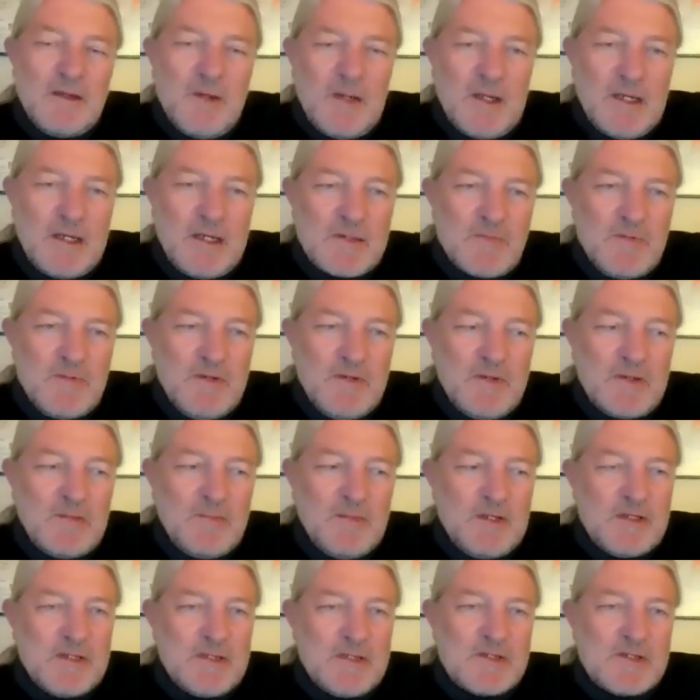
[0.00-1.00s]
you guys, when you come
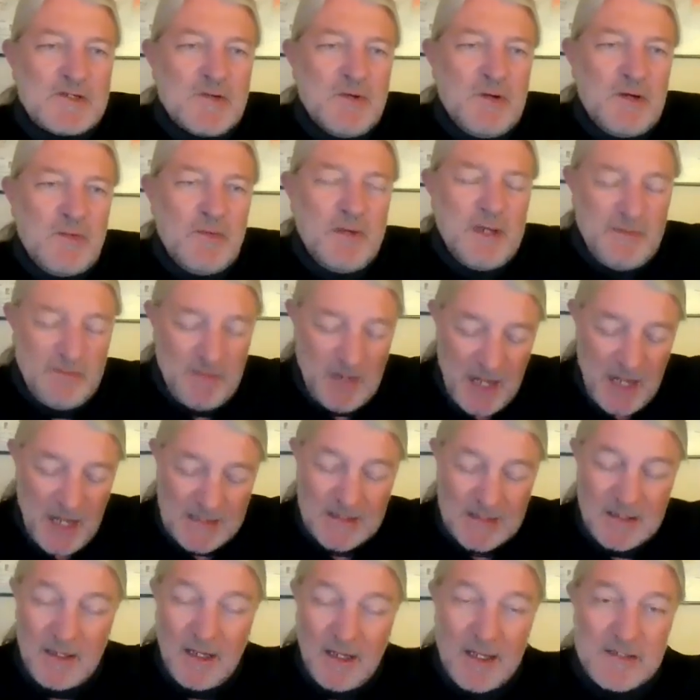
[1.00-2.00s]
into the store, we have
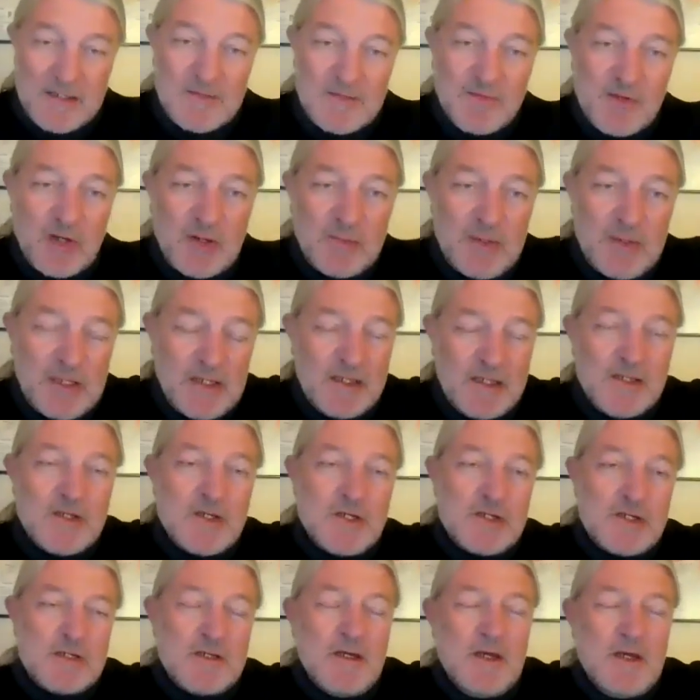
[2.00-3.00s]
lots and lots of Kermit
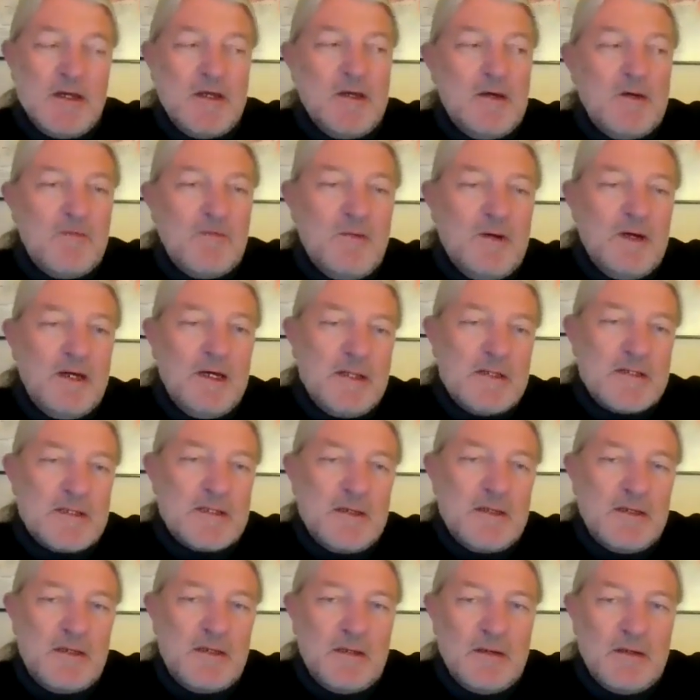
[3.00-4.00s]
Lynch wines
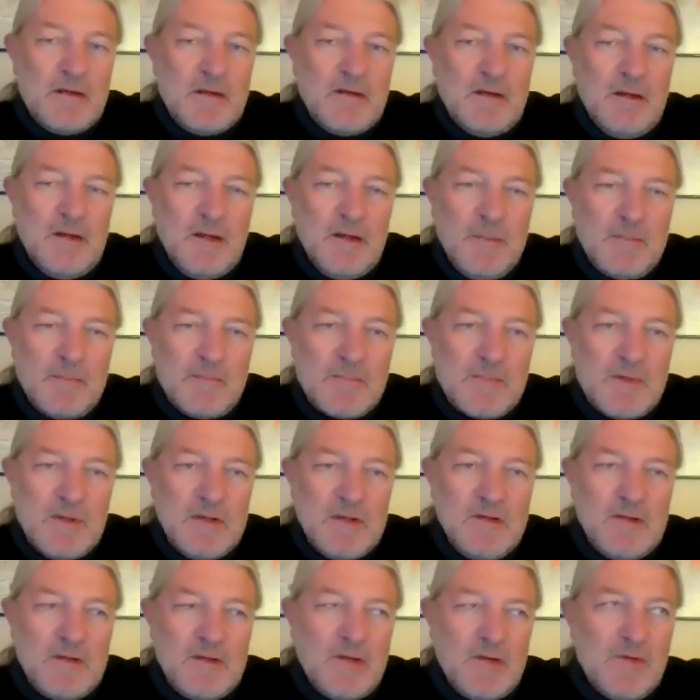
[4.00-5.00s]
in here.
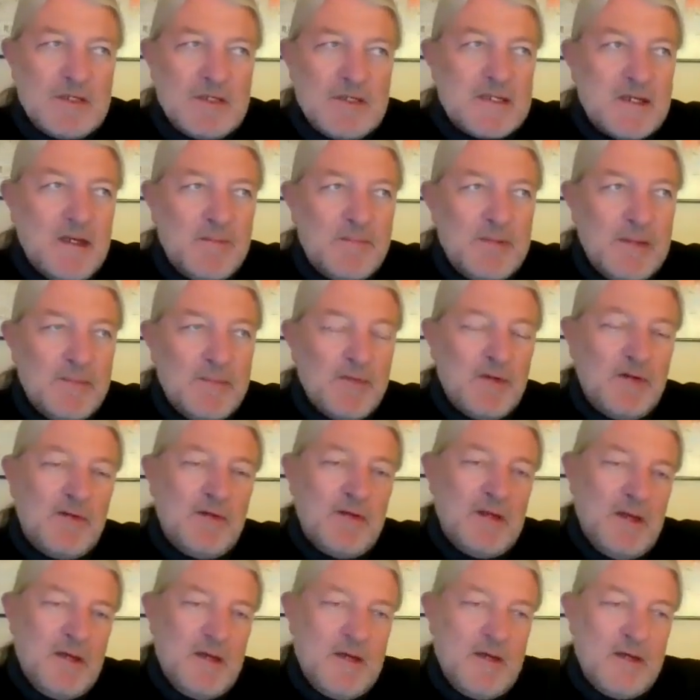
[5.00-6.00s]
And I always tell
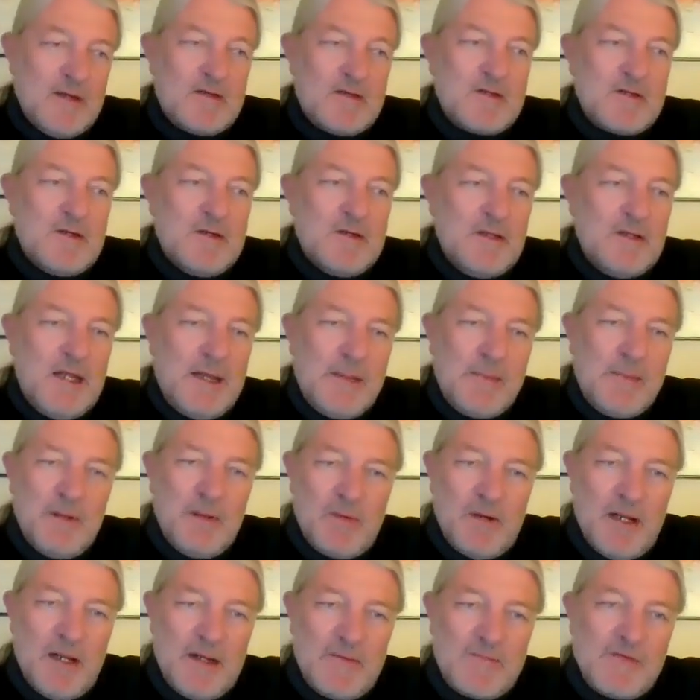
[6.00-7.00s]
people, turn the label
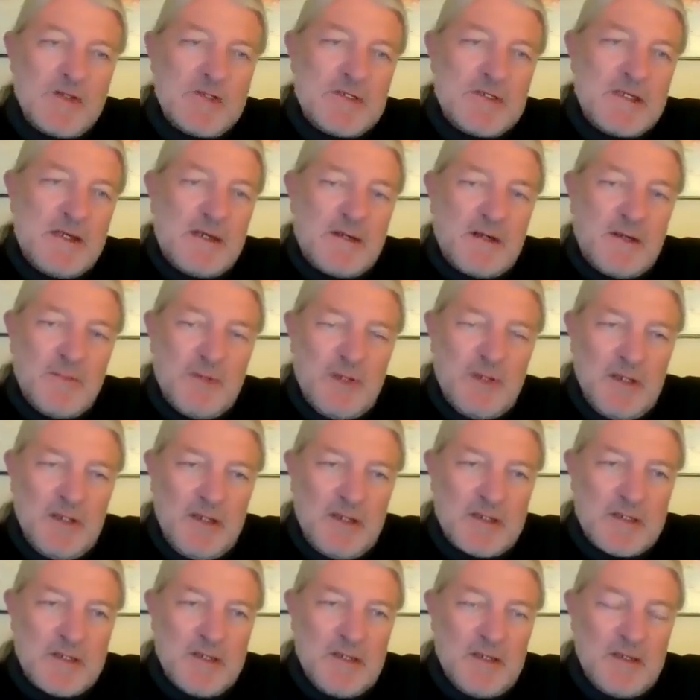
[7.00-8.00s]
around. If you see Kermit
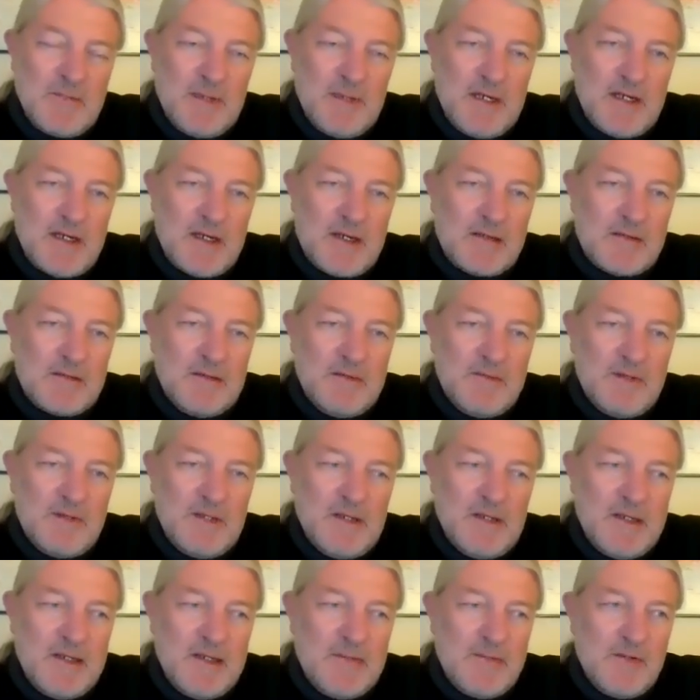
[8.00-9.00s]
Lynch on the back of the
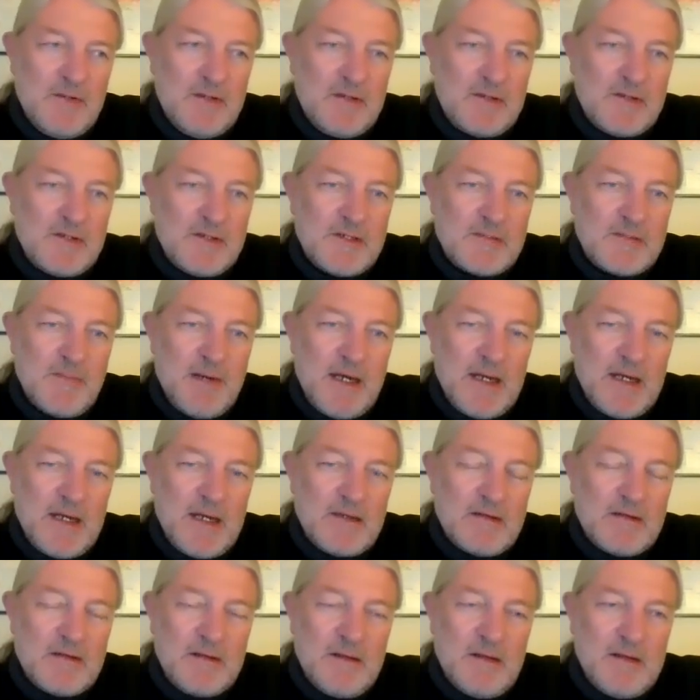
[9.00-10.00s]
label, just buy
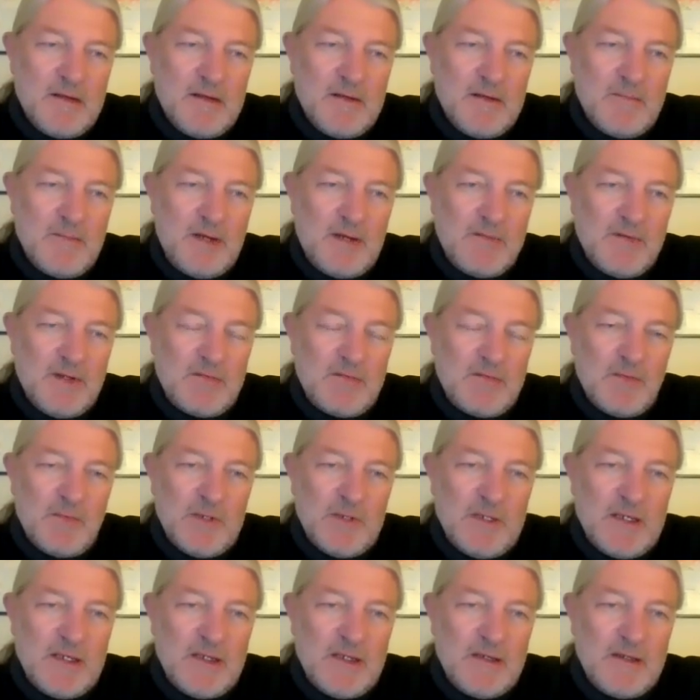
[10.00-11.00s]
it. I've never
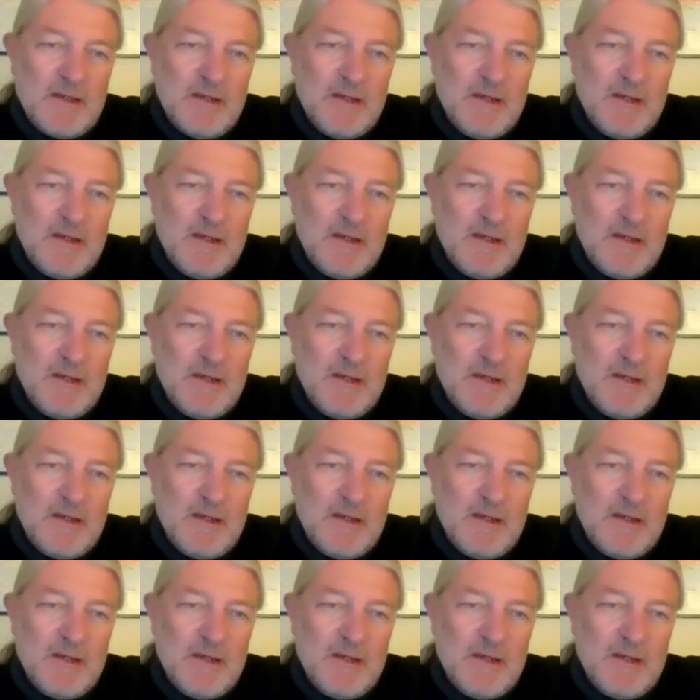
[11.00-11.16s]
really